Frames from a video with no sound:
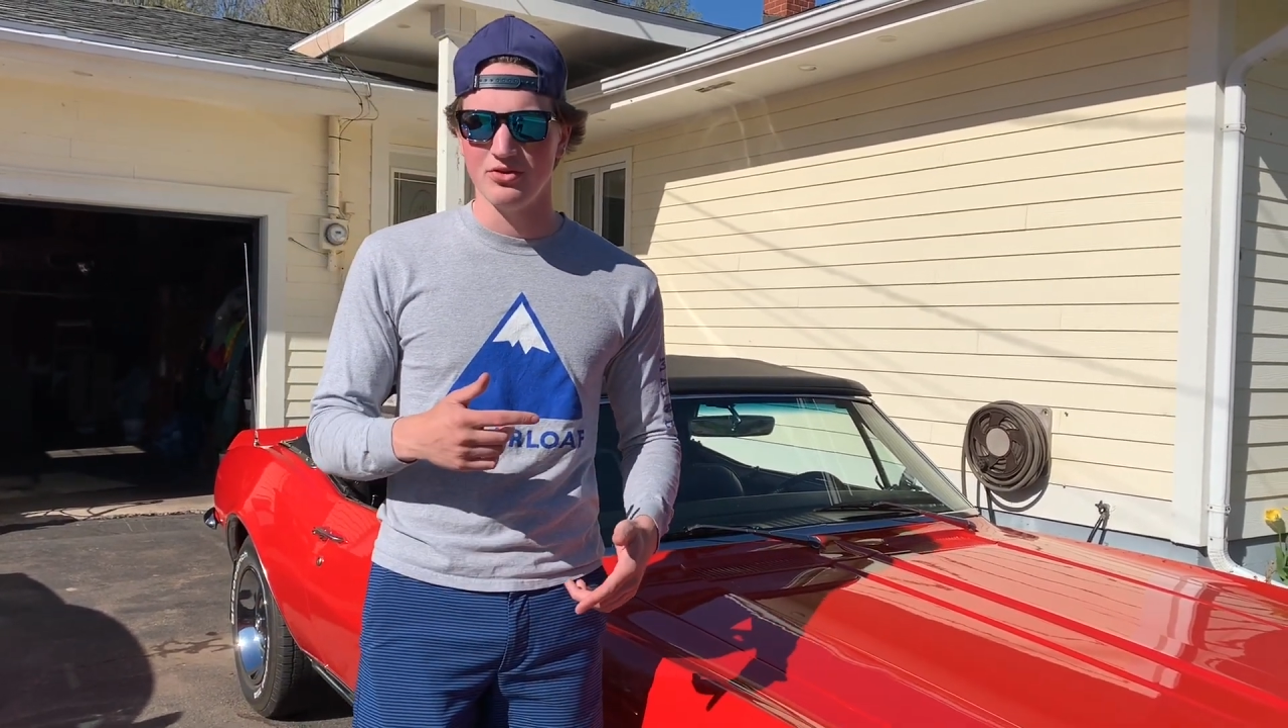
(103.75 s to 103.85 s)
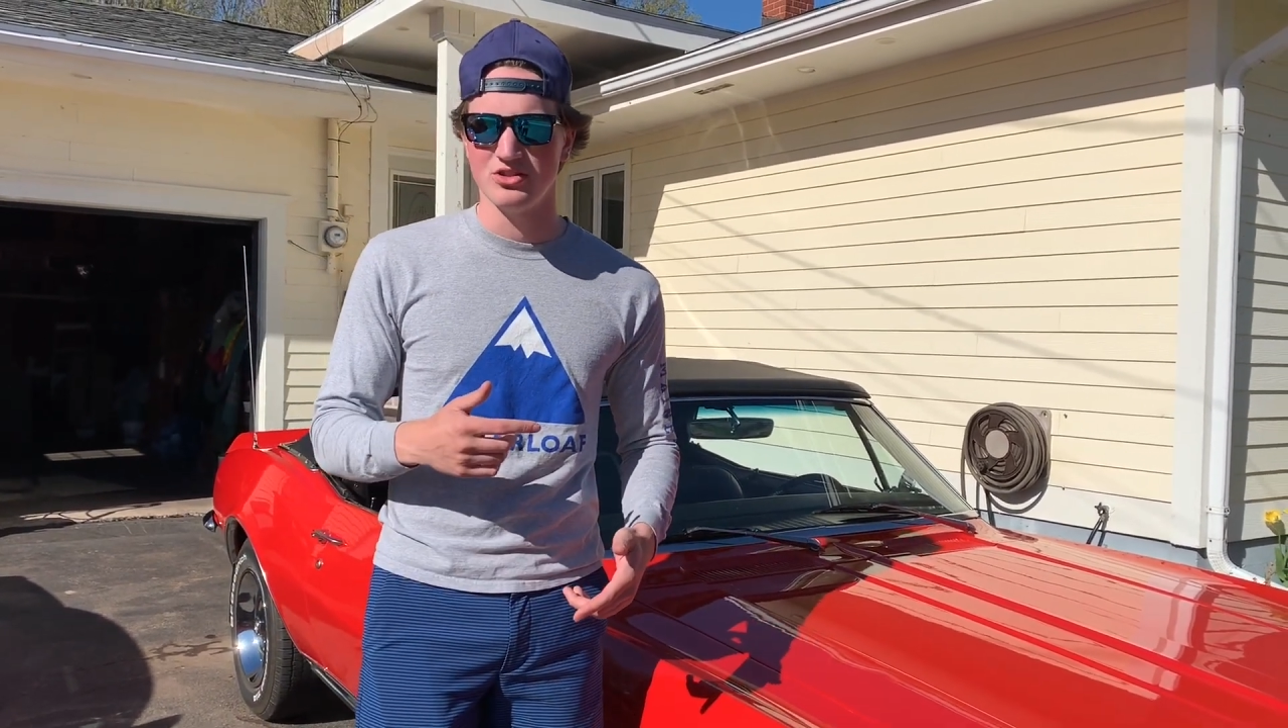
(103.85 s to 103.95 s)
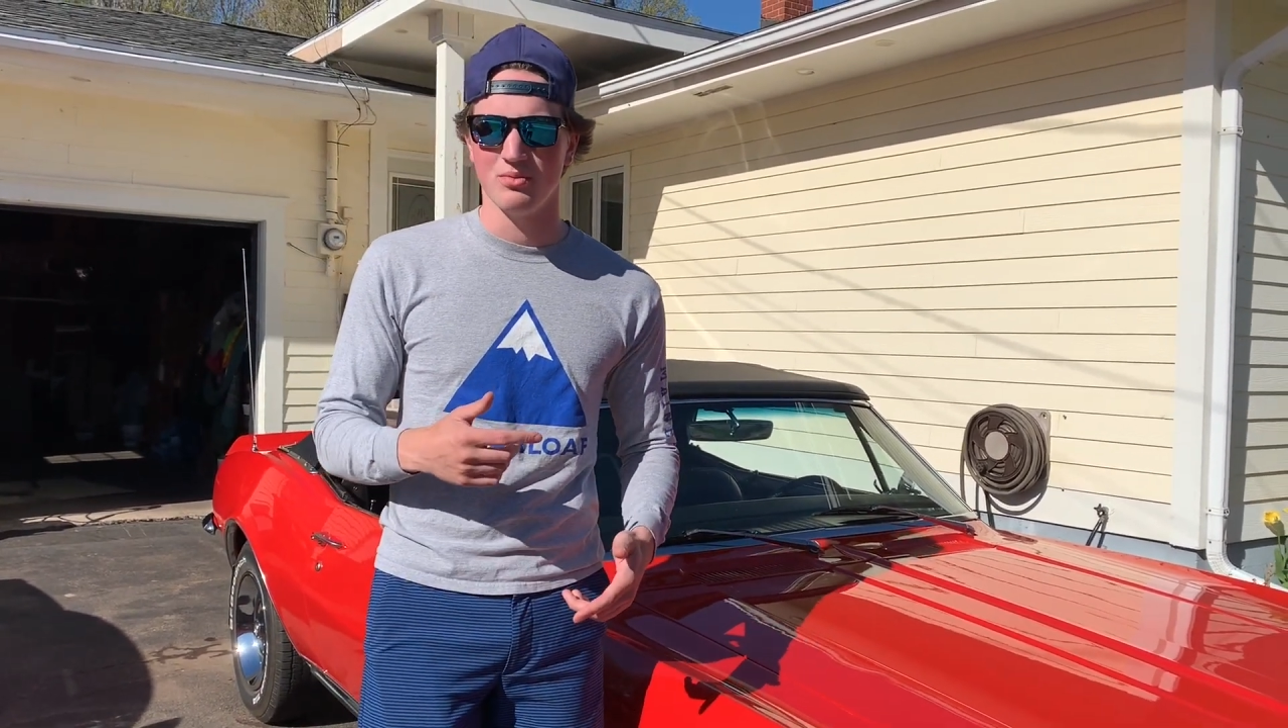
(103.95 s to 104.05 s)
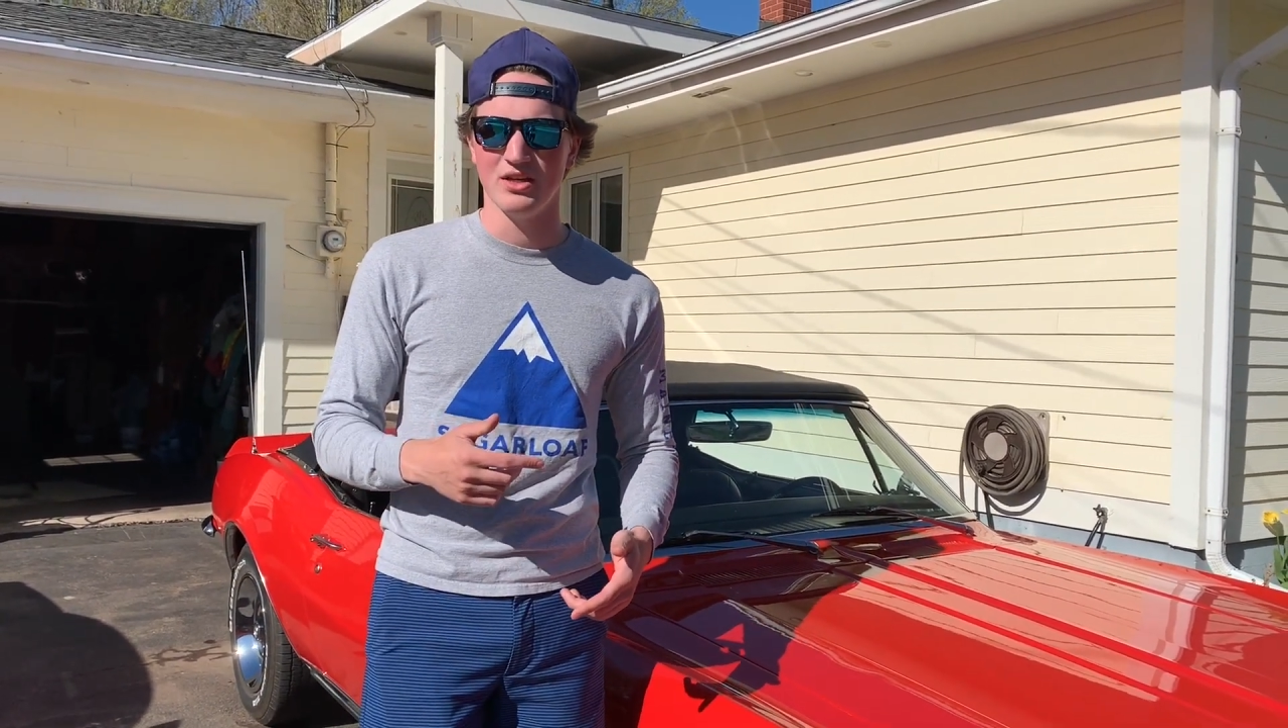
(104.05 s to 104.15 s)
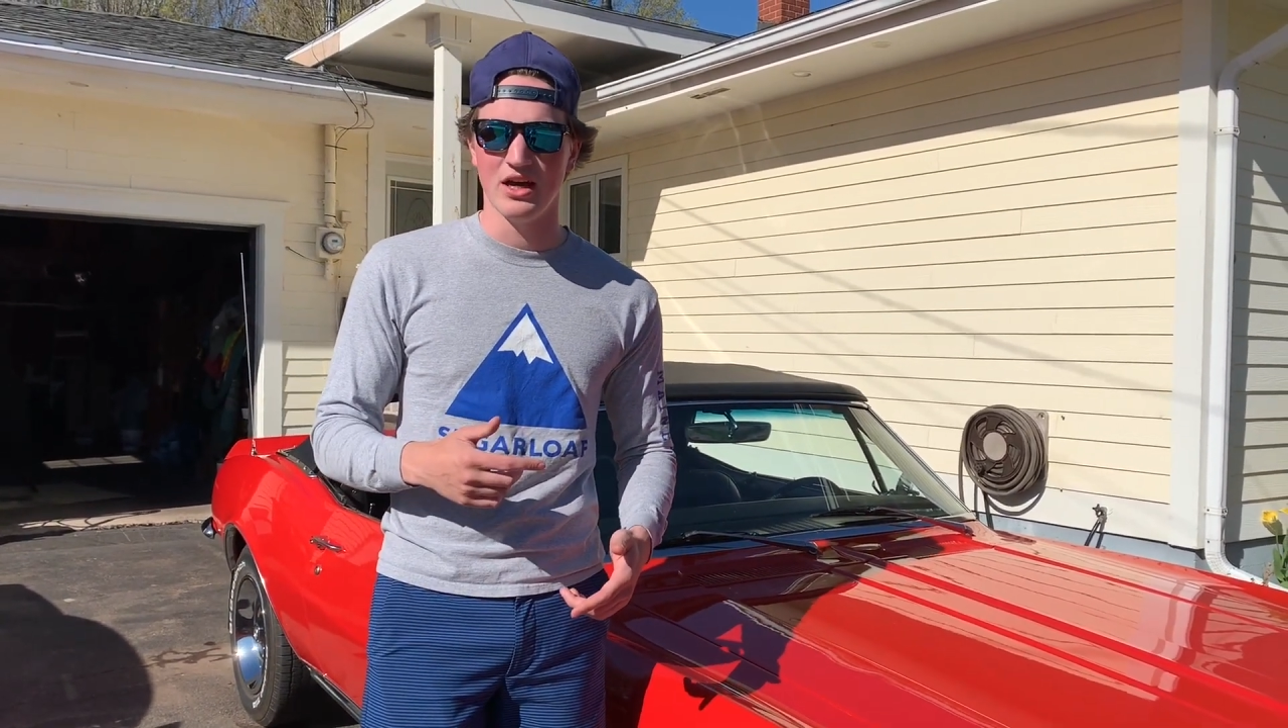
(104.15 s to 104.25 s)
with
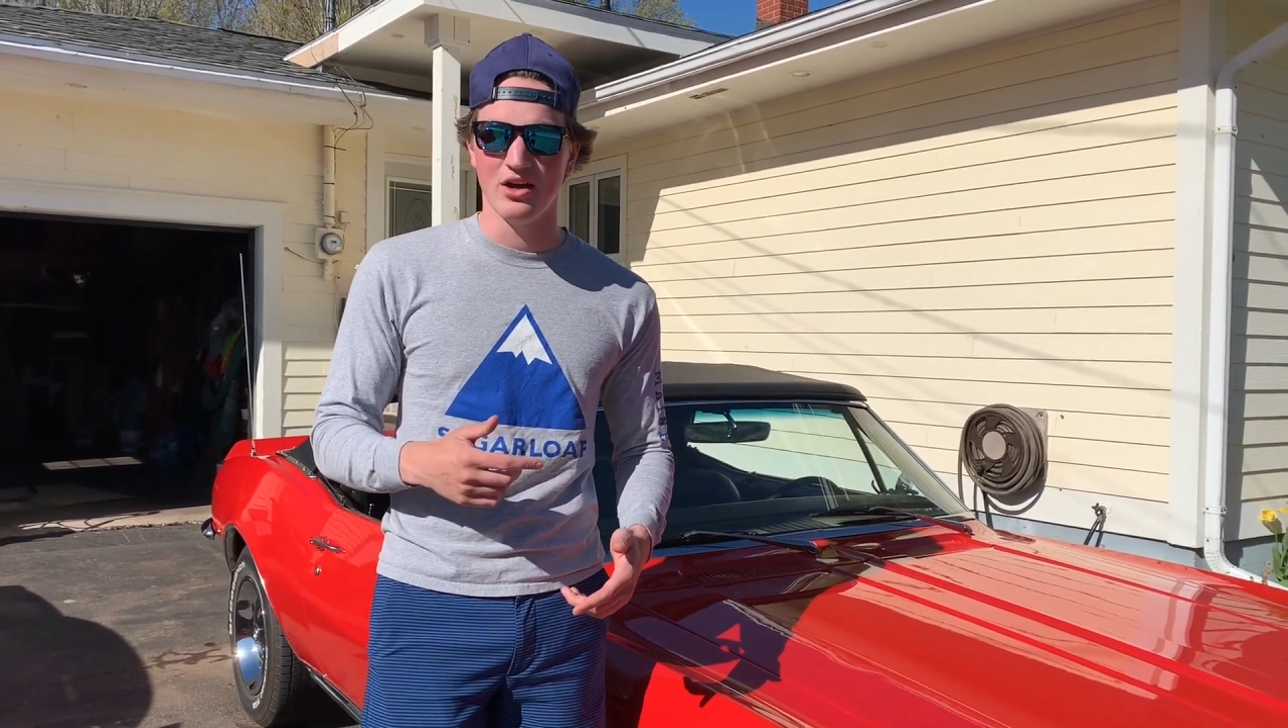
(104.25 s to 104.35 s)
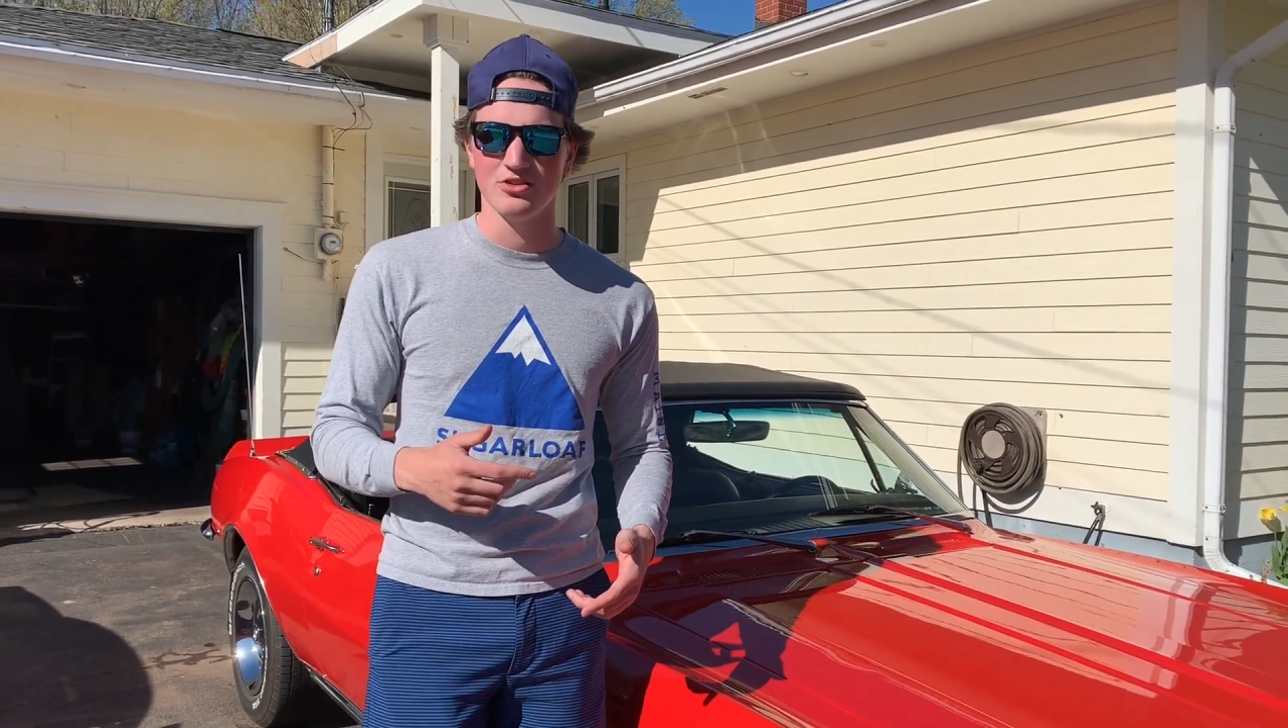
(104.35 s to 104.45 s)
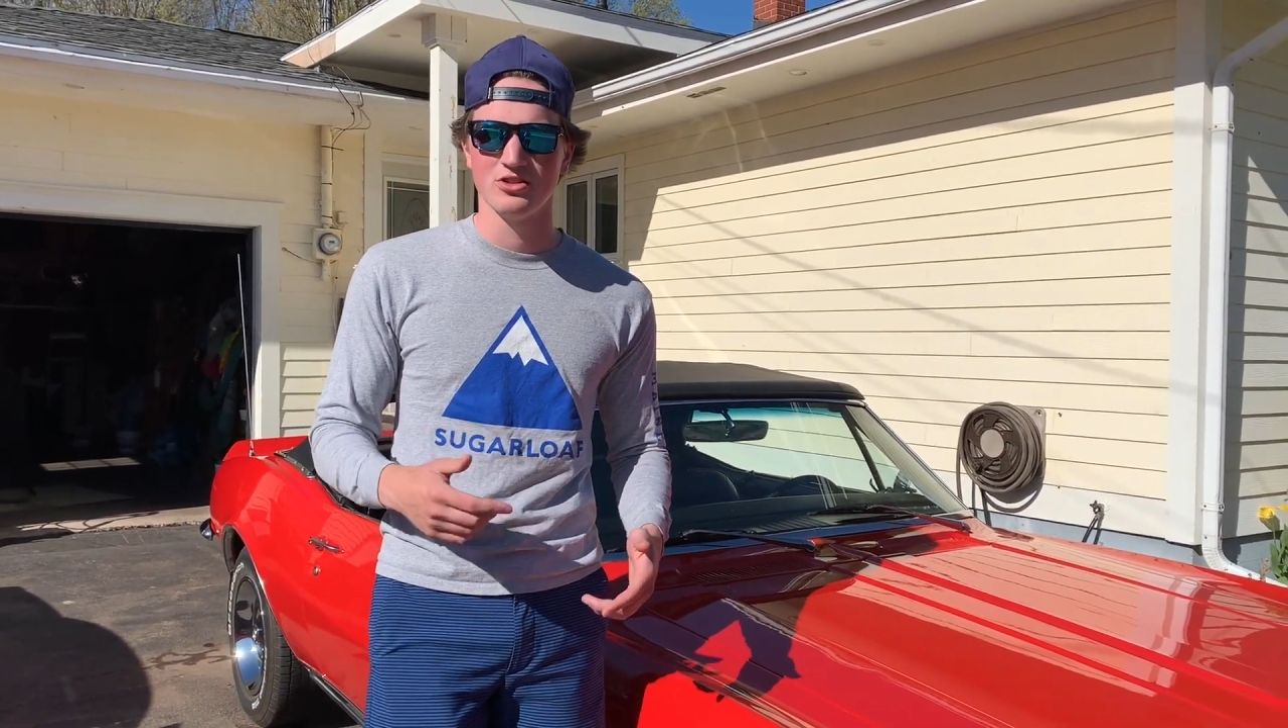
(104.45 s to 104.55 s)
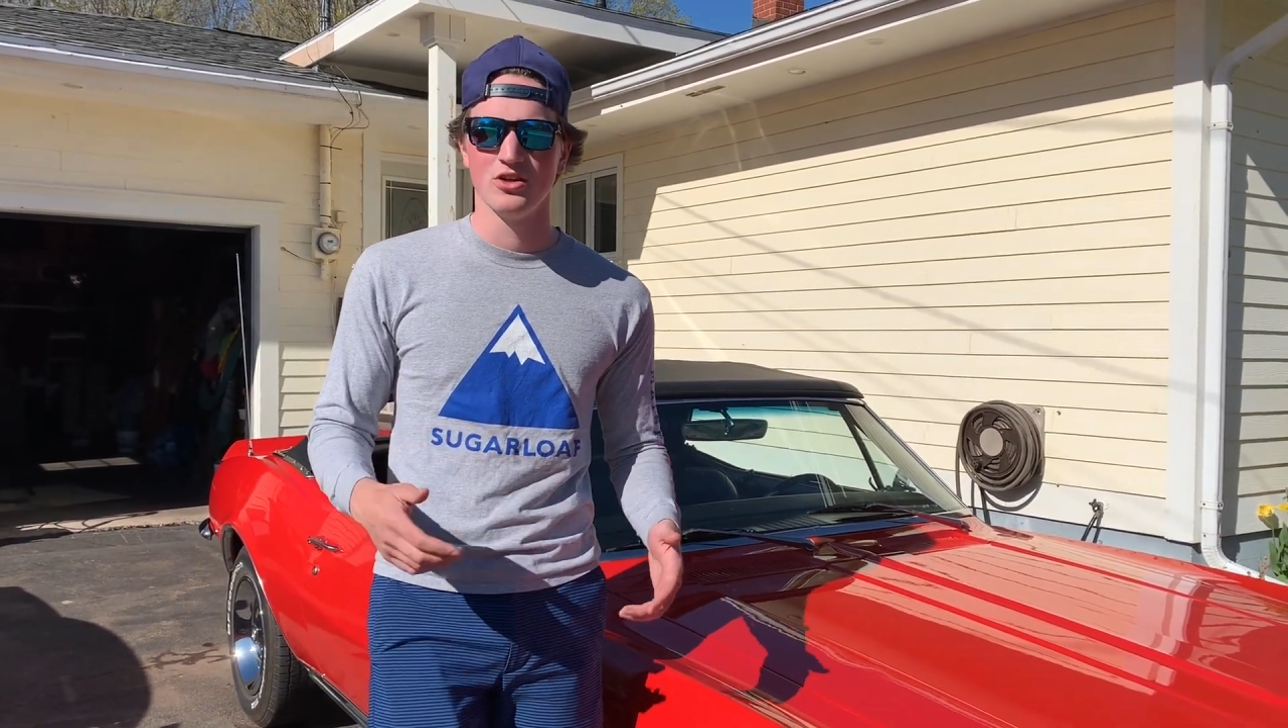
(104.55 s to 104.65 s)
somebody else